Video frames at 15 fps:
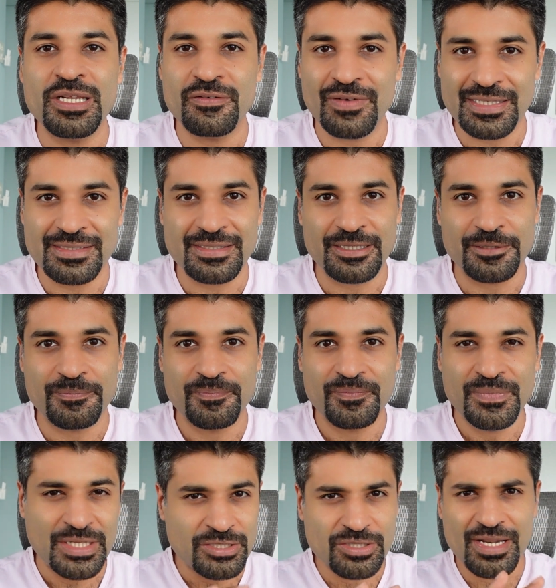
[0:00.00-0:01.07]
investing.
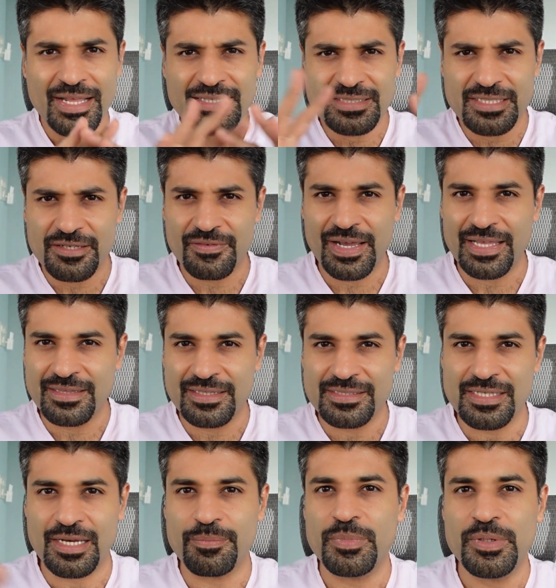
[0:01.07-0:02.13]
So, let's divide
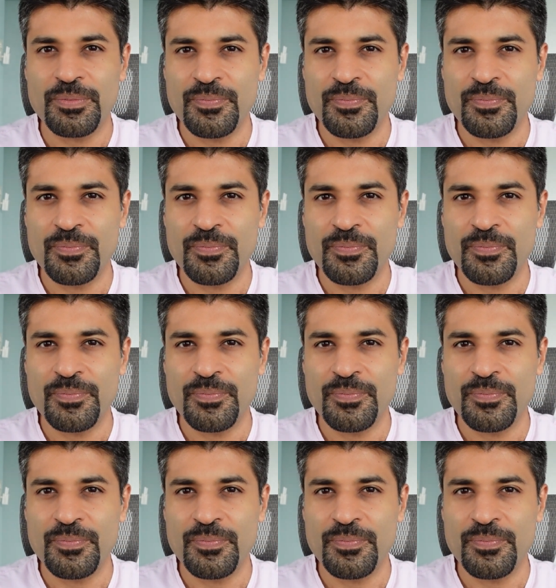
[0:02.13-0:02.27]
this up.